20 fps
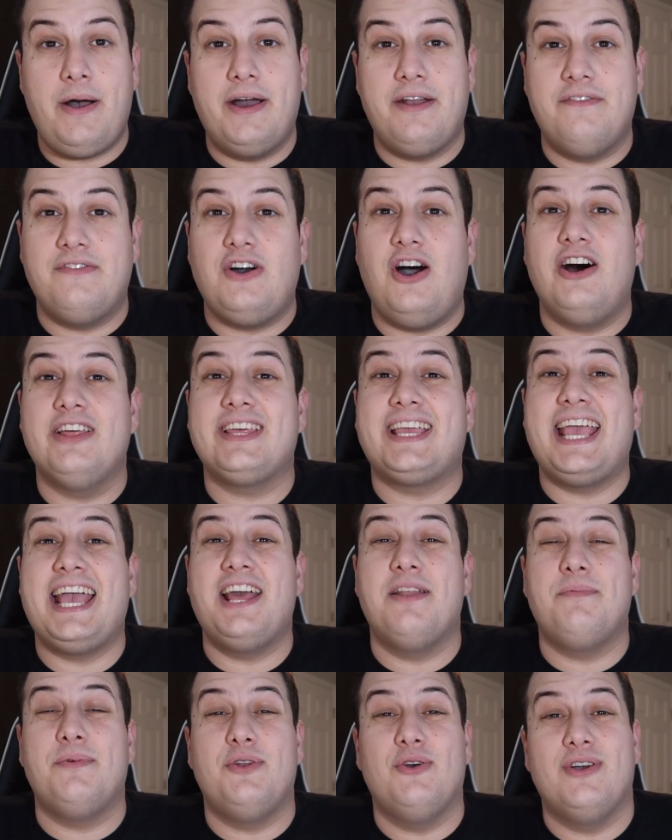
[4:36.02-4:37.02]
out of all the
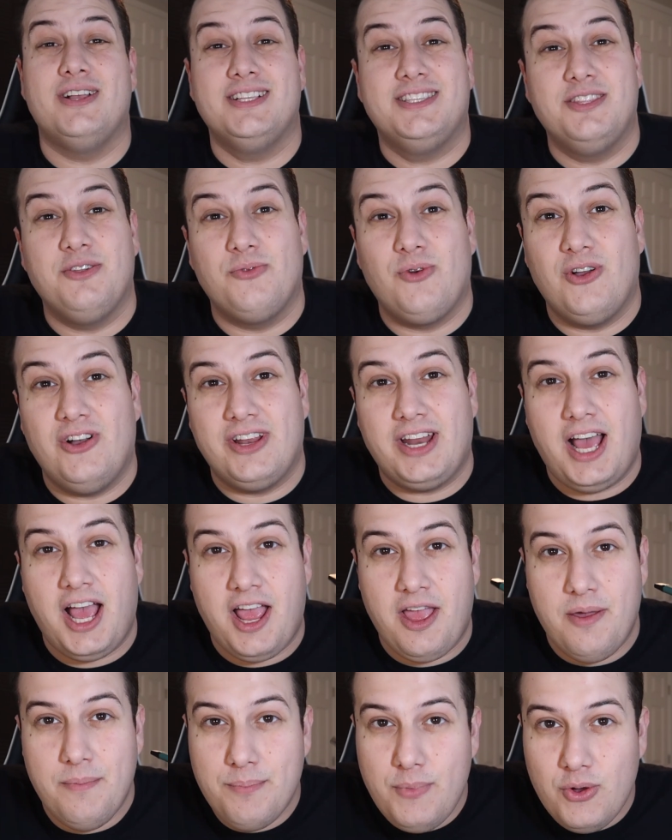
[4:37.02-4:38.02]
cannabinoids in the world,
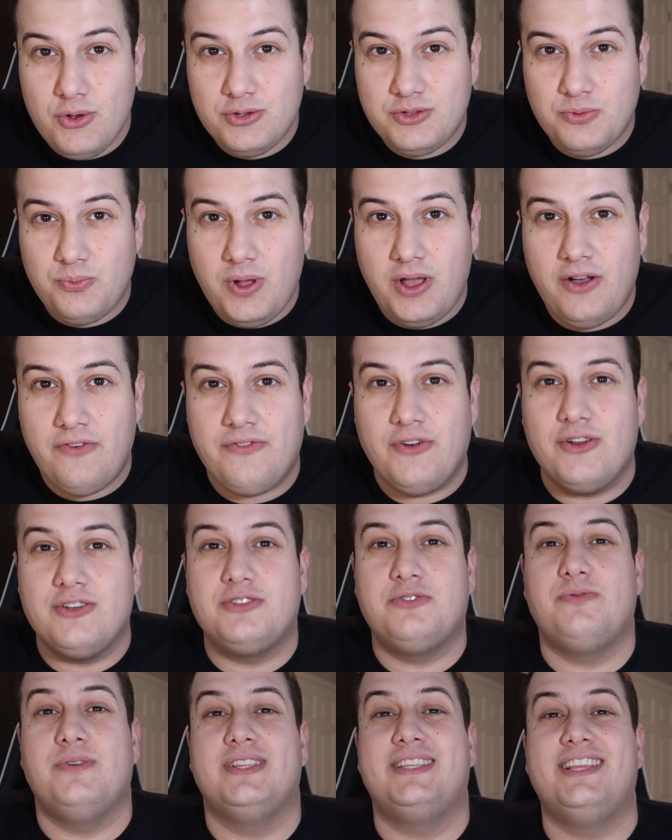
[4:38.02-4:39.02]
I am most well
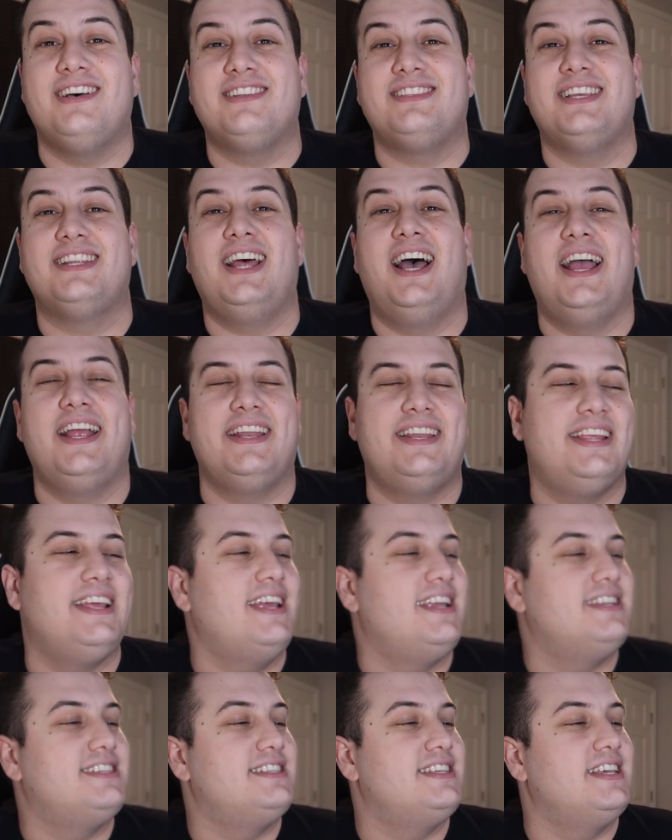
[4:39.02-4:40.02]
versed with Delta-9
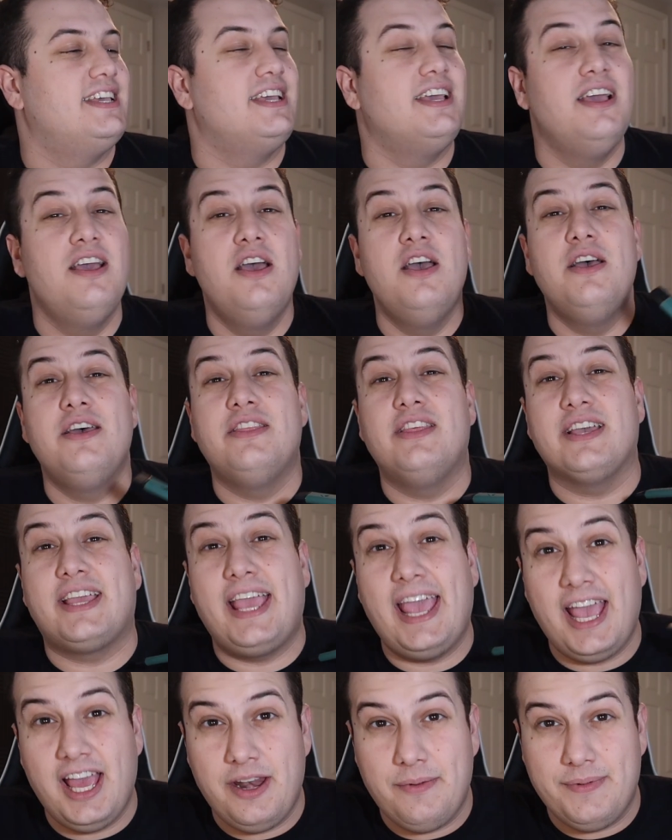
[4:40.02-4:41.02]
THC, the
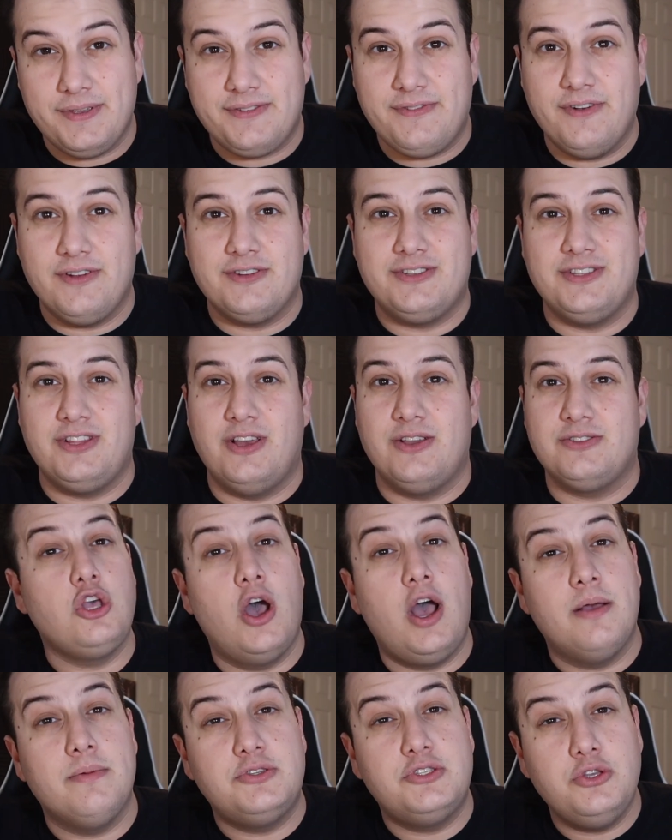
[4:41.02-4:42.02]
cannabis version though. So
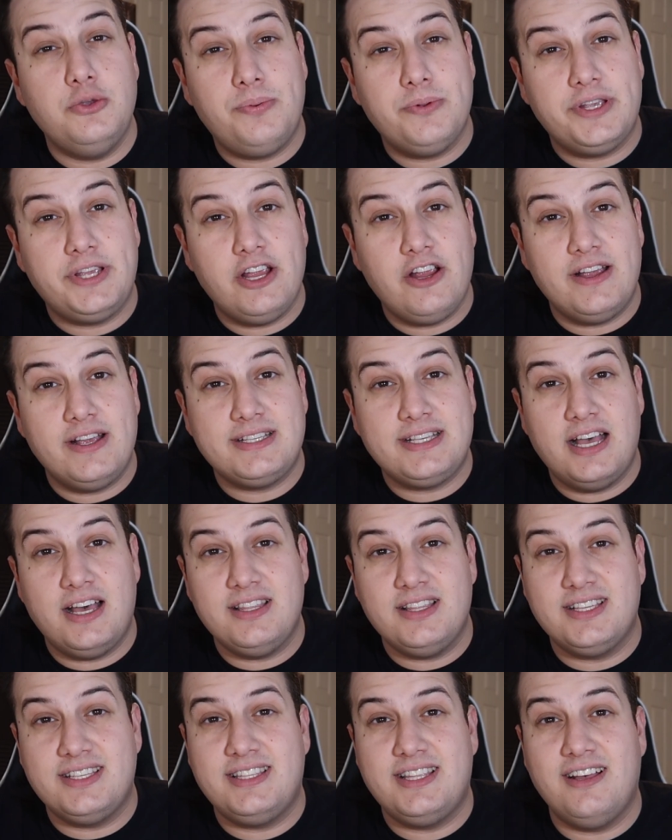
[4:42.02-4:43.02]
I'm super curious how
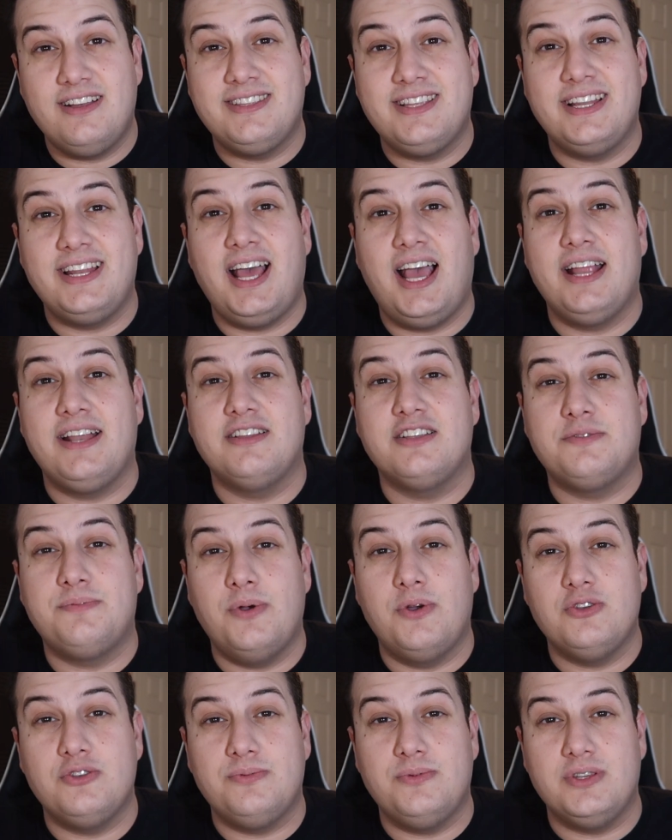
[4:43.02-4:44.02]
this Delta-9
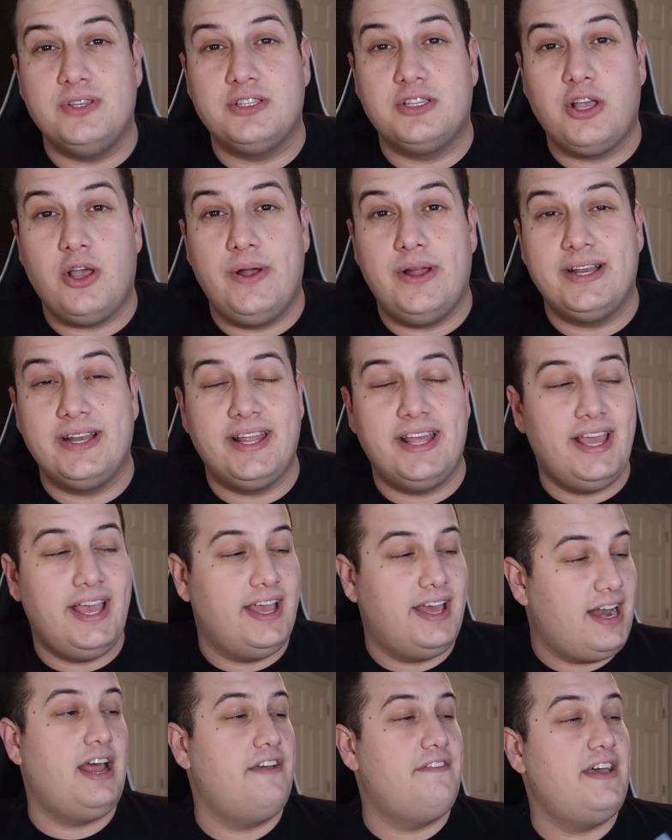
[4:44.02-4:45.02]
disposable is going to
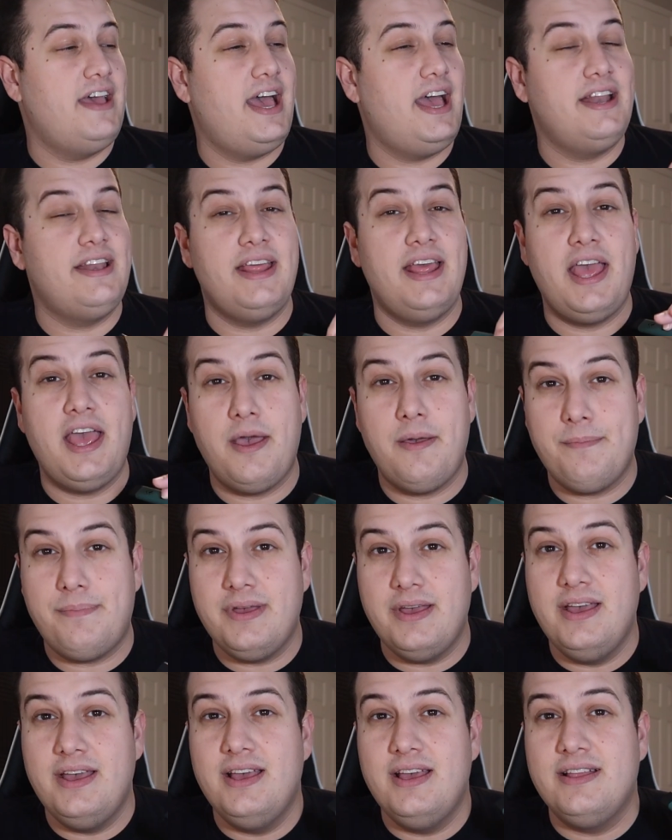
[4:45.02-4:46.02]
hit. I've had hemp
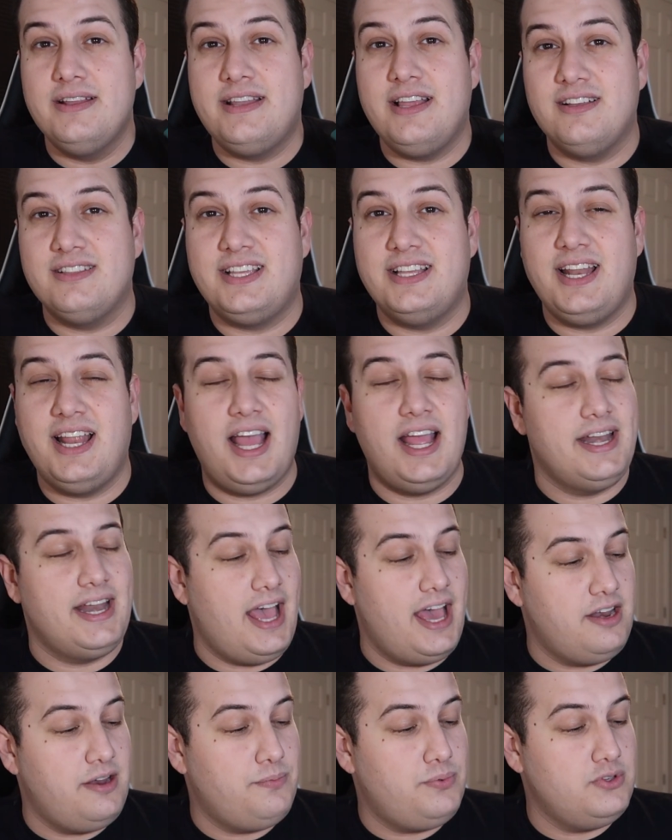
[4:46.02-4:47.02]
Delta-9
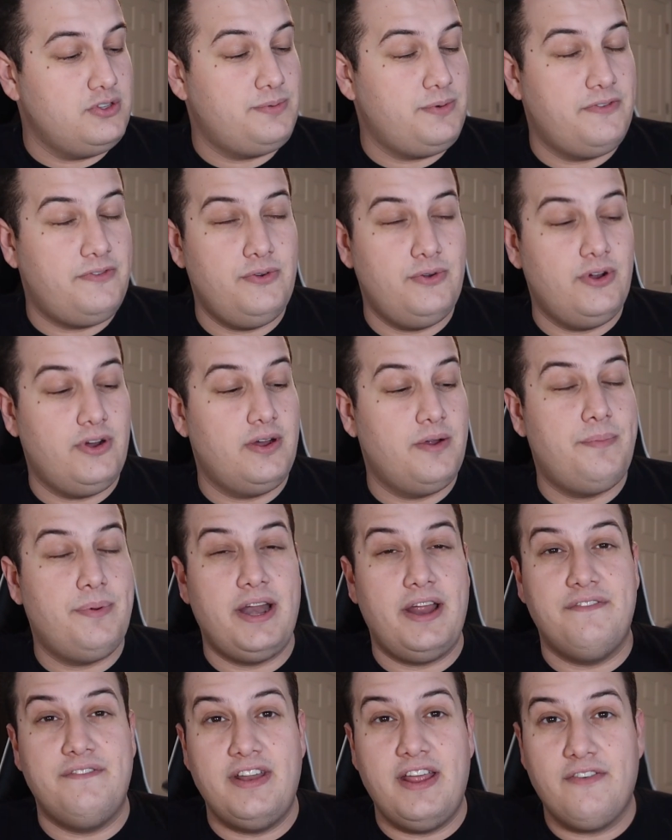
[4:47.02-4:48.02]
edibles before, but
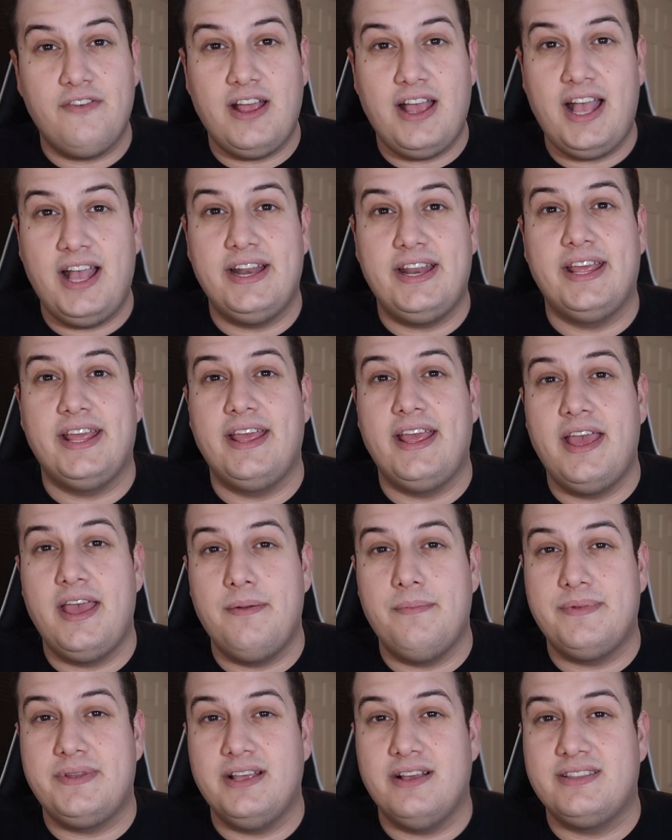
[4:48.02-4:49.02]
I've never had a
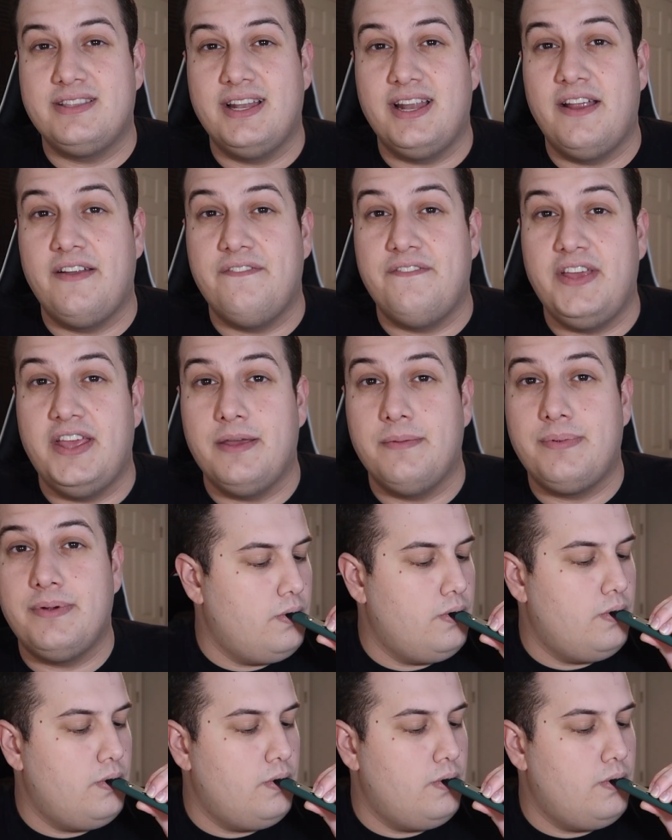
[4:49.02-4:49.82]
hemp Delta-9 vape.